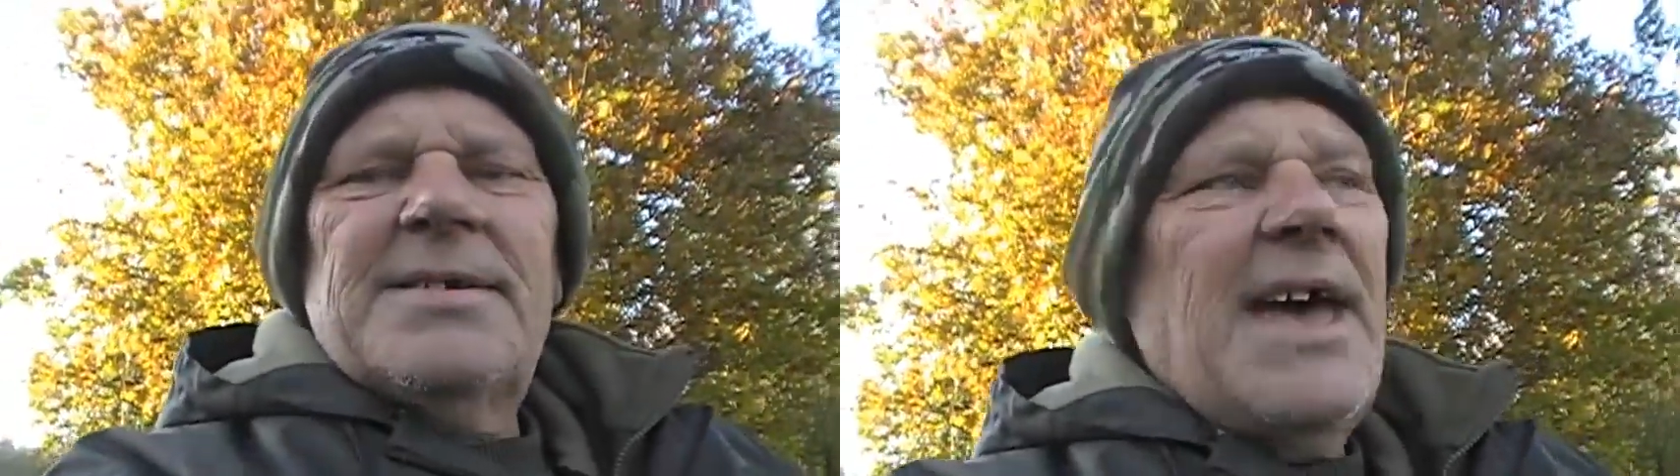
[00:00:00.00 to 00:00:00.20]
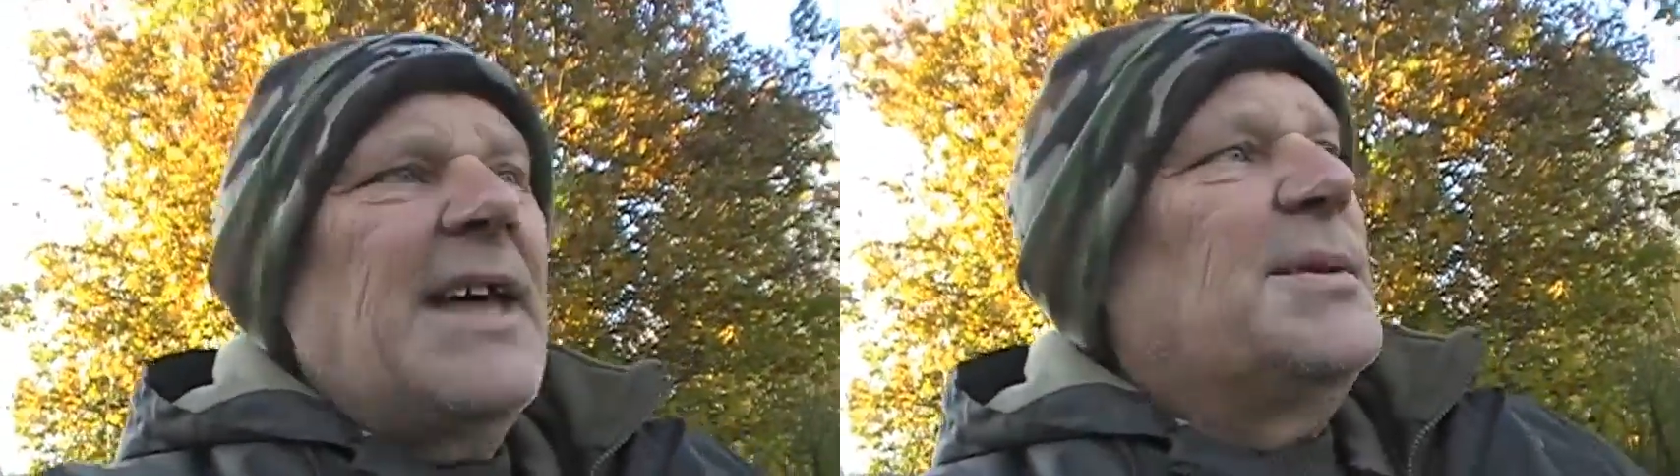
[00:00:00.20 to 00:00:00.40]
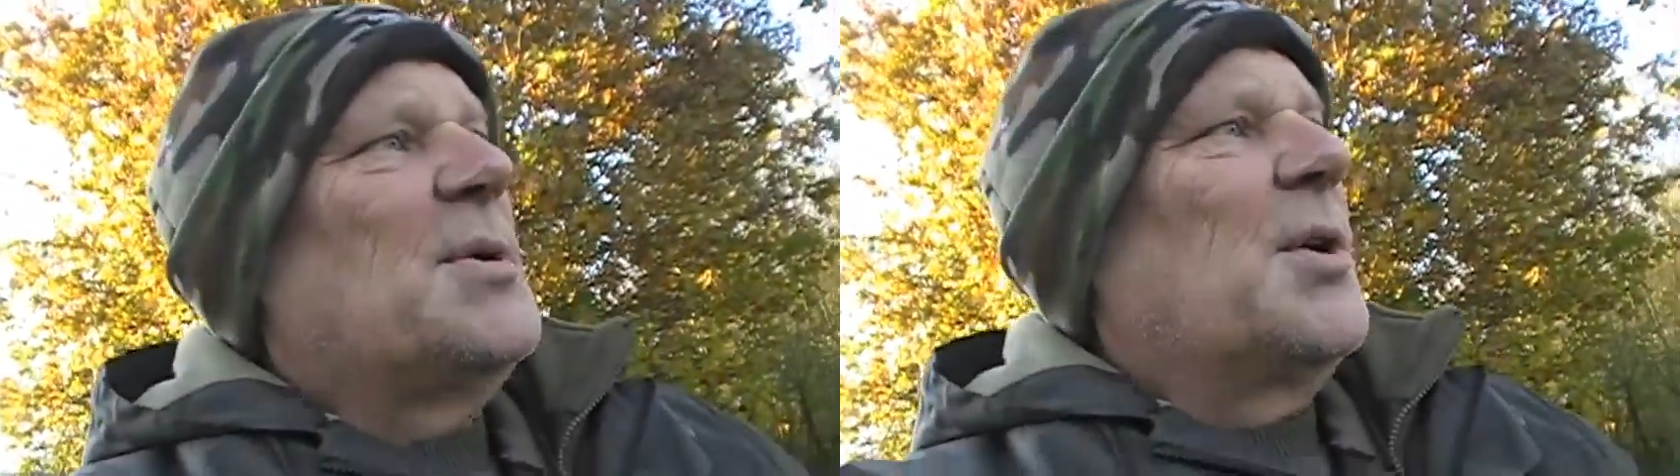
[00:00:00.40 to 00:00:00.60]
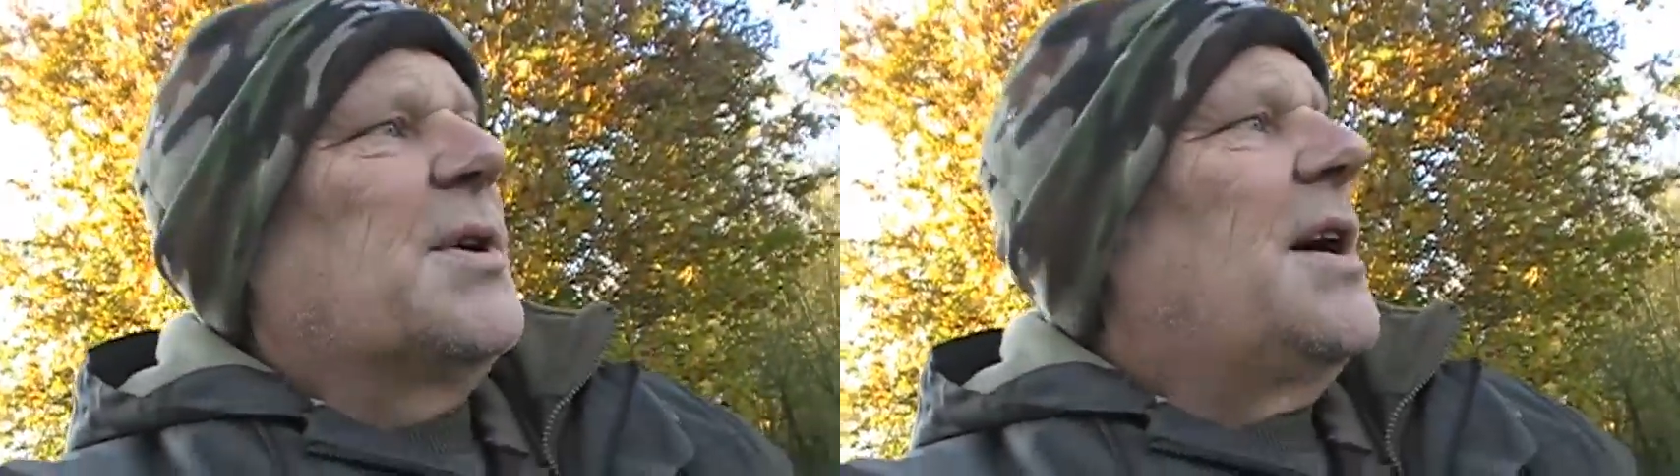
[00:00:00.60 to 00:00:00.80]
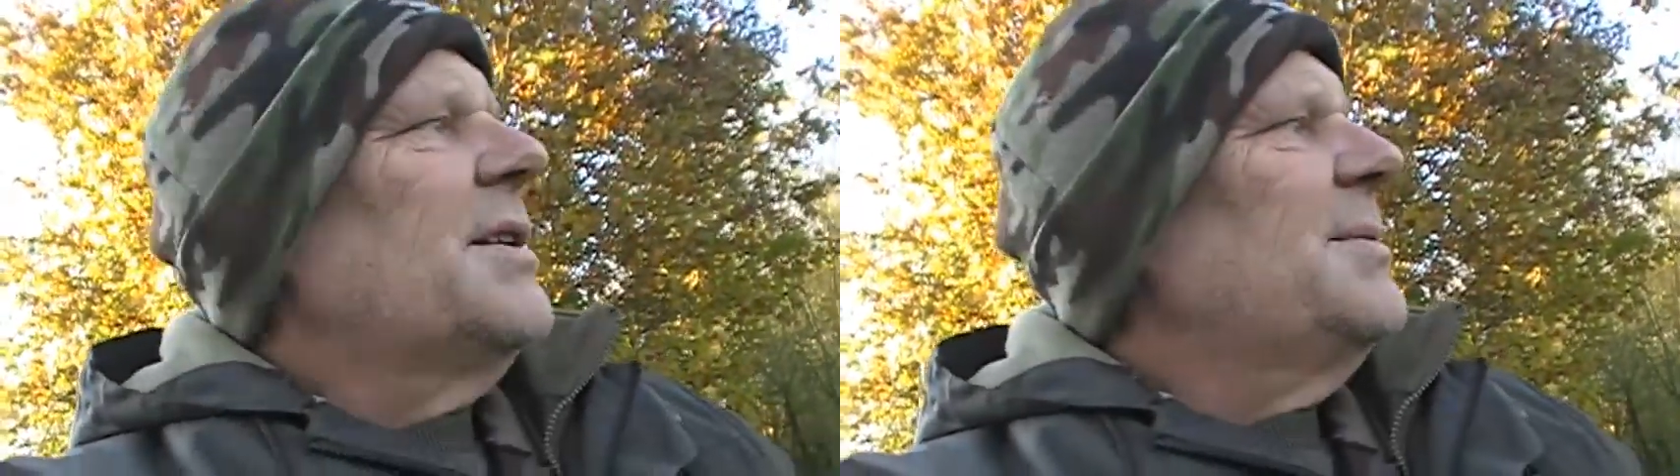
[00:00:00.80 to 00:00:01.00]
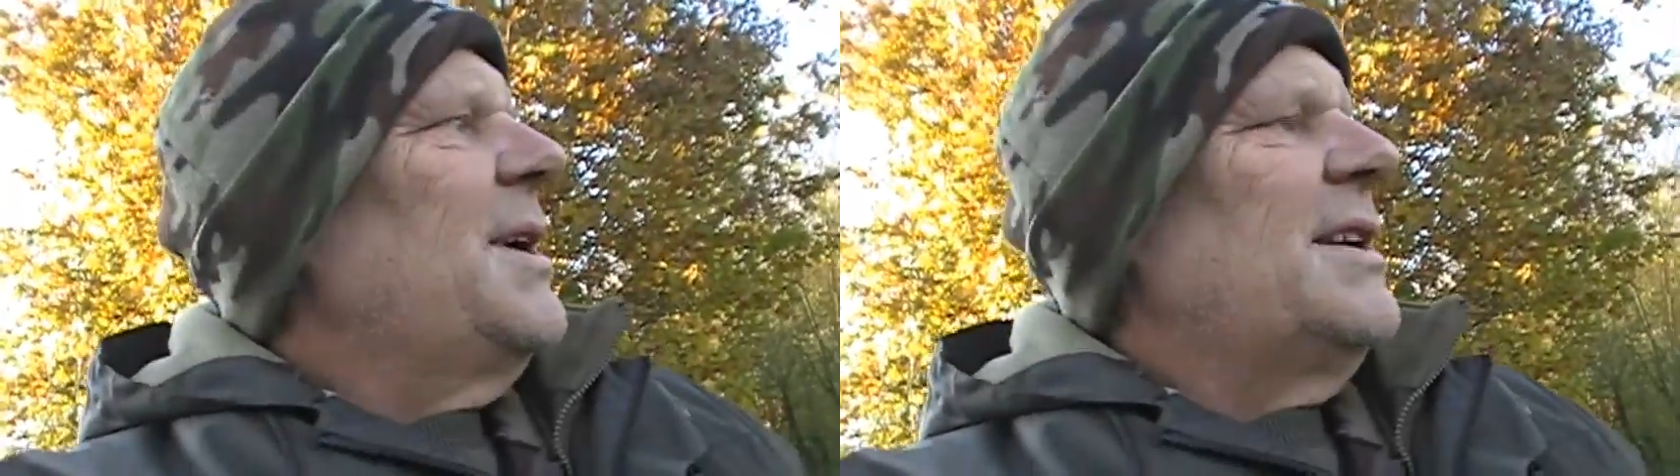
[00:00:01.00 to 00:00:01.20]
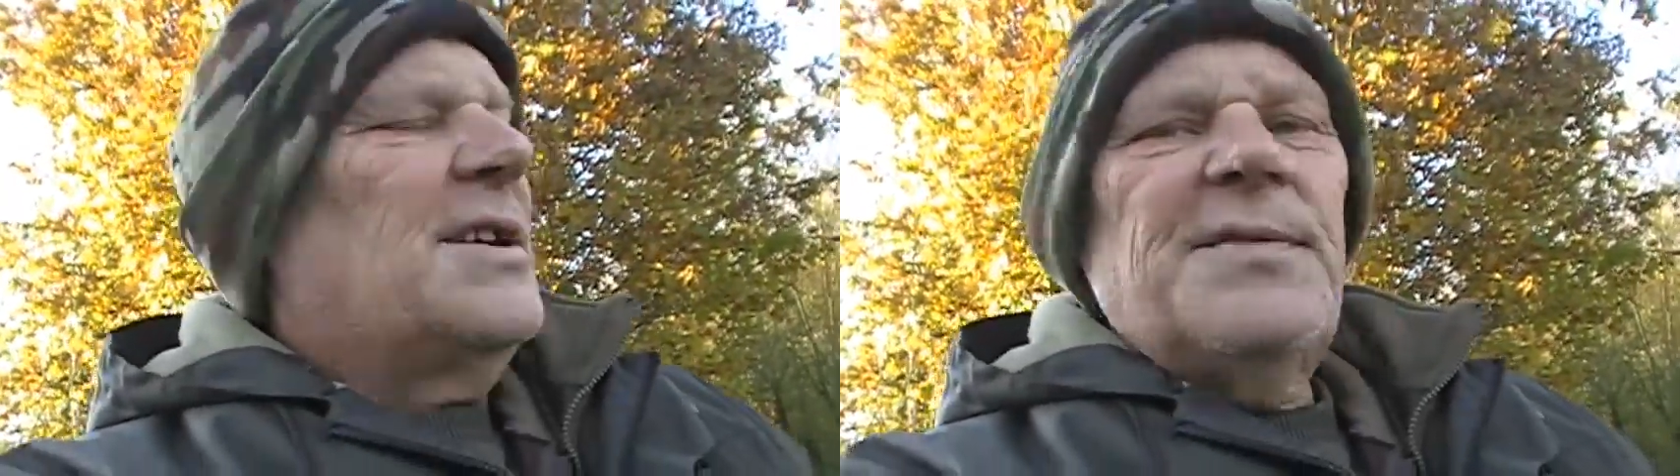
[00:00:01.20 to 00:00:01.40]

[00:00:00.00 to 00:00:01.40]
Saturday morning I'm going to be heading